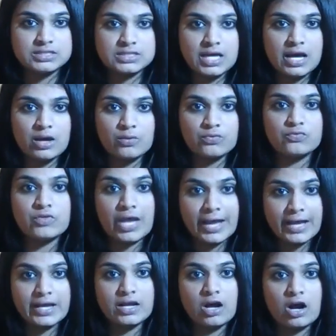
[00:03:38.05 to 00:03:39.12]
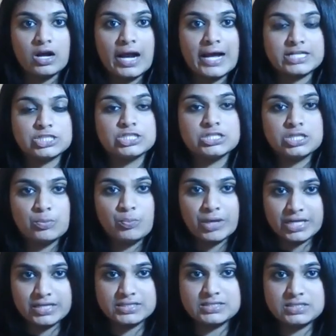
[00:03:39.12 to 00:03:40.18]
now, they are actually the
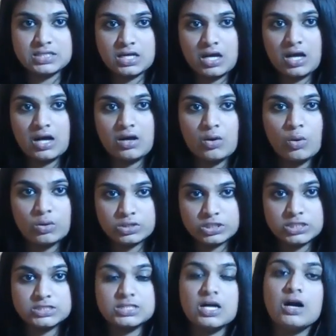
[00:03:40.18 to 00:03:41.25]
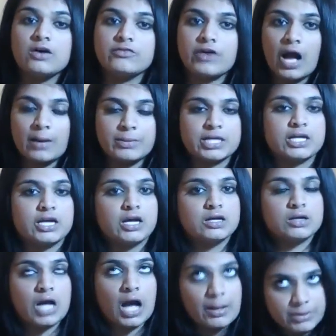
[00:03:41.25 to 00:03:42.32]
biggest holders of comic
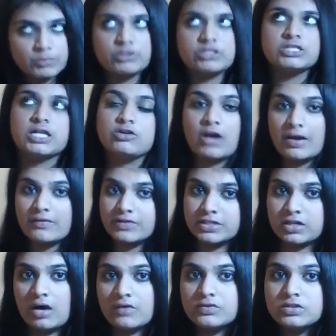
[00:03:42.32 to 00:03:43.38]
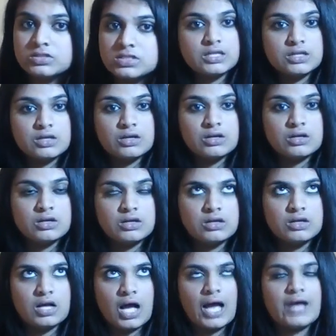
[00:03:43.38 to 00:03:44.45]
books and graphic novels.
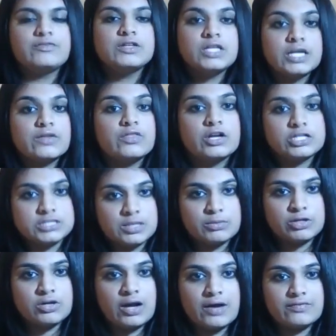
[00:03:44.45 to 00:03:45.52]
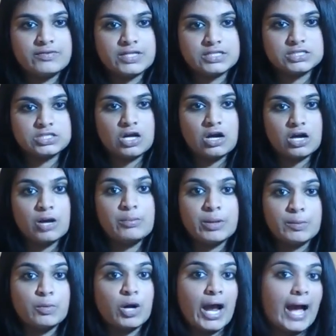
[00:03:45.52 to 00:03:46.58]
I feel like their demographics are a bit
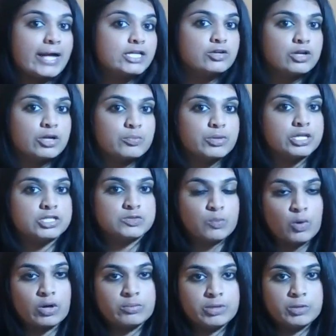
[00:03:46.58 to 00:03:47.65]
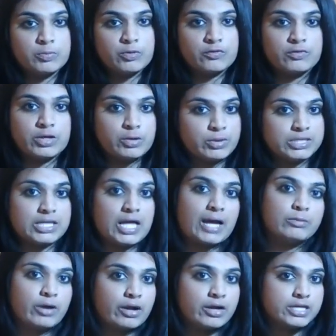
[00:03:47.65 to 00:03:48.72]
more accurate because more people frequent
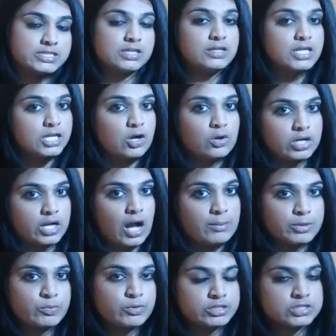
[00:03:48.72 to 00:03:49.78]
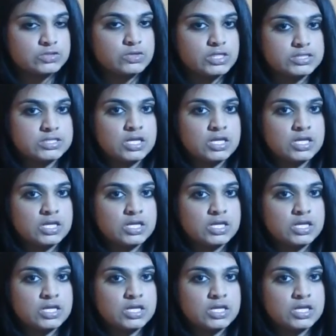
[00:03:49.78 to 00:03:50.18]
libraries than they go to comic book stores.